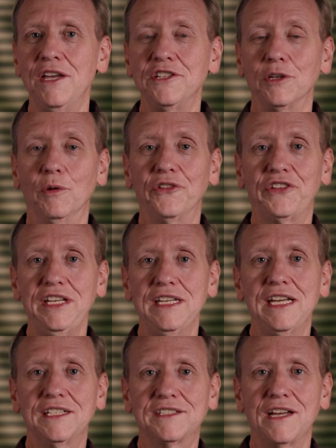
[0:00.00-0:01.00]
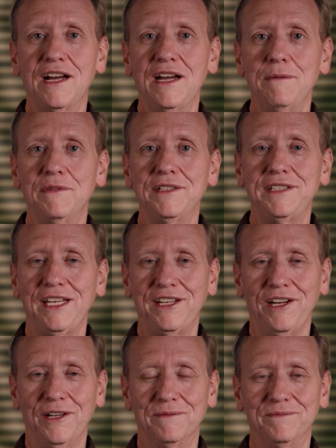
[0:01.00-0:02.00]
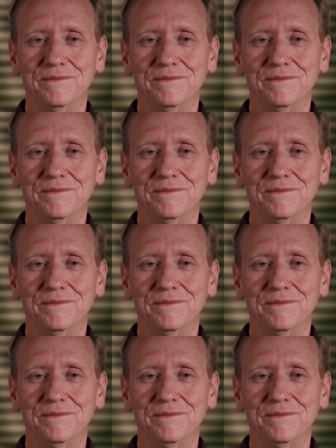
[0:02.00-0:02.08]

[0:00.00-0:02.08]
So we'll see you next time. Take care.